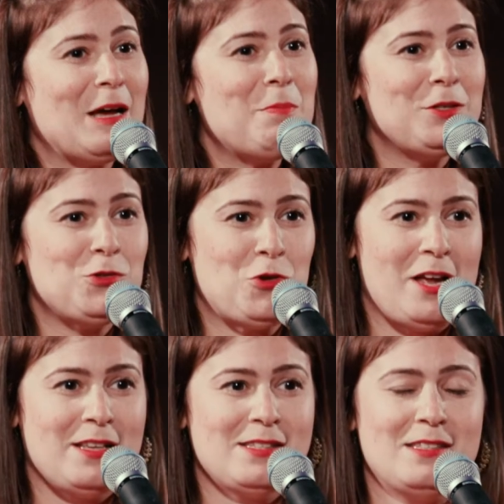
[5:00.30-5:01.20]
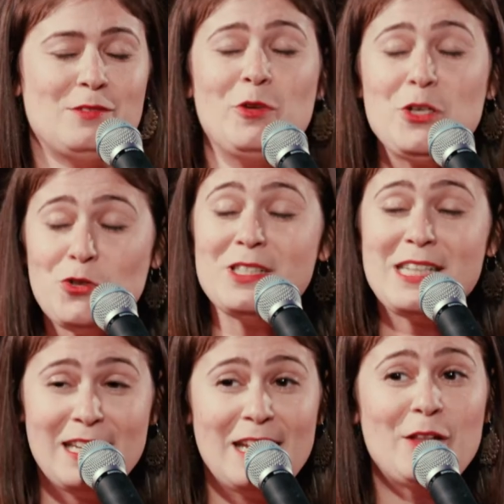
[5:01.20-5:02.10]
get a couple of drinks, and Rachel
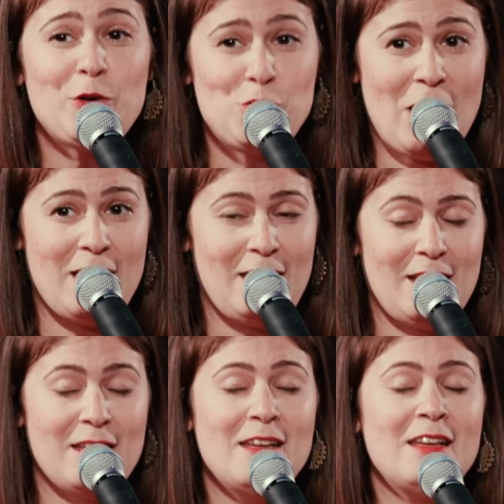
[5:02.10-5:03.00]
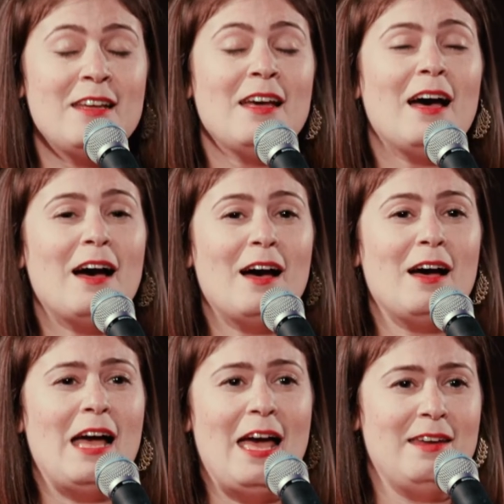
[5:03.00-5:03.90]
and Danielle are chatting.
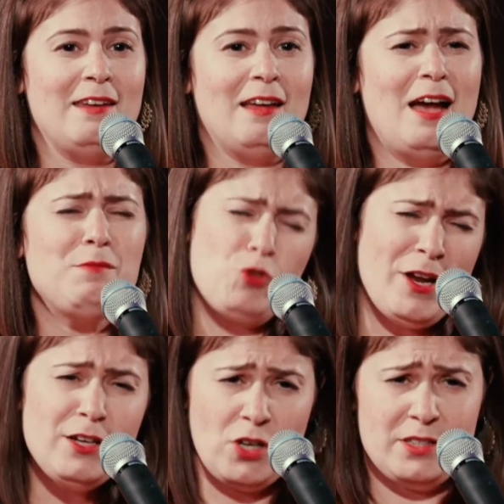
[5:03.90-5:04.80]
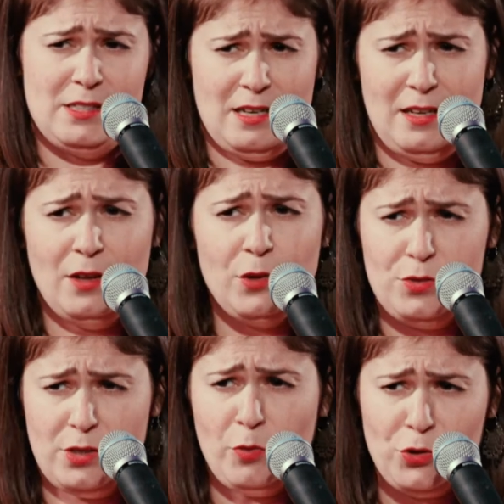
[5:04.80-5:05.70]
And I'm trying to talk to Danielle
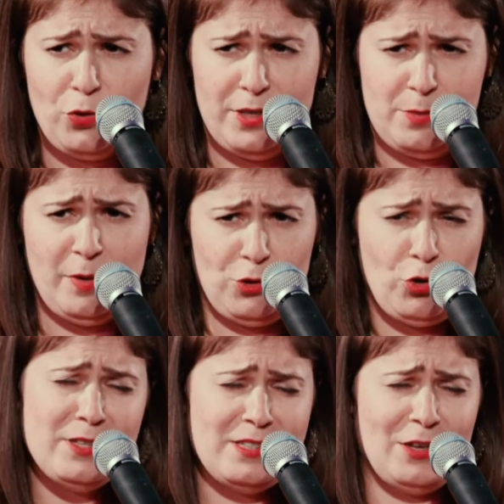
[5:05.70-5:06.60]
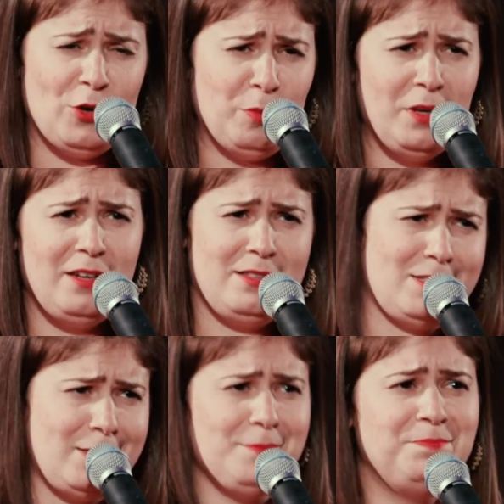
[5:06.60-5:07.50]
using Rachel as my translator, but
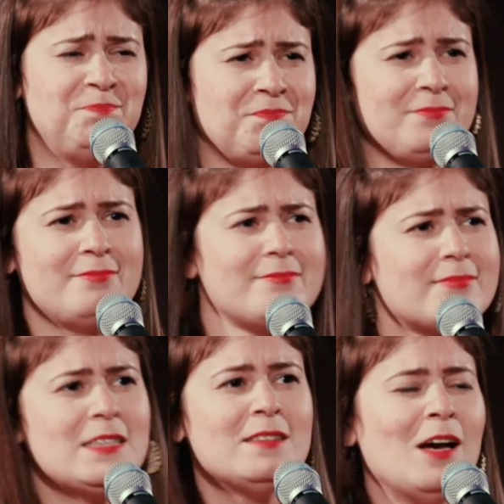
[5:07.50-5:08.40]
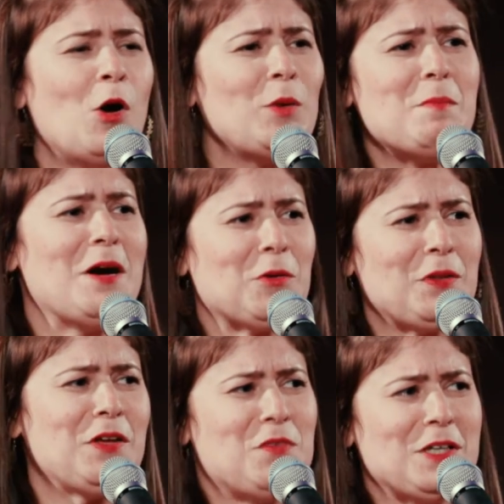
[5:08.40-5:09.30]
it's only
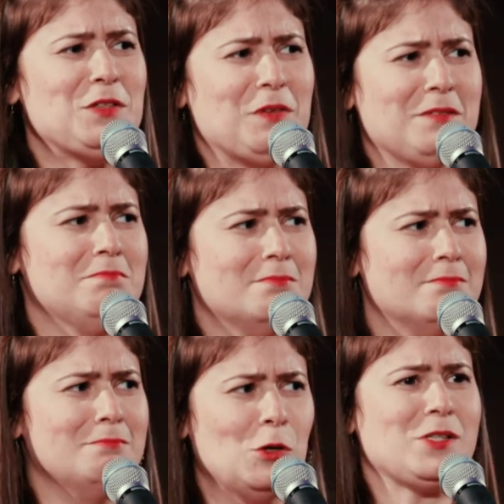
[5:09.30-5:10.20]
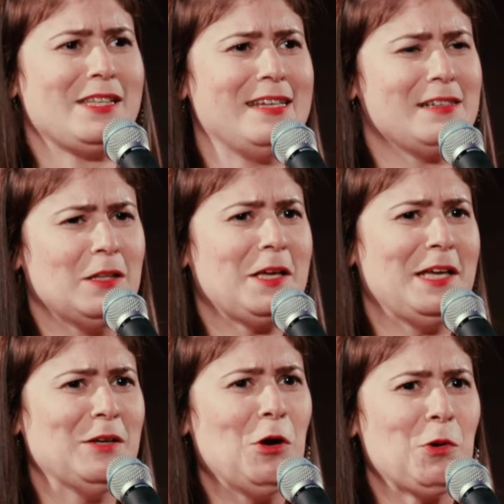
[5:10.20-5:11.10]
moderately effective and mostly
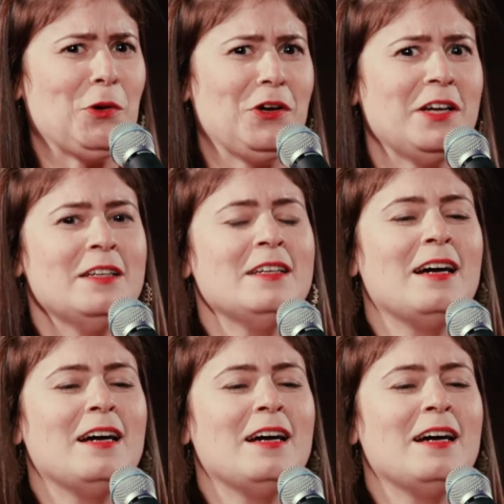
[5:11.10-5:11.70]
clunky and awkward.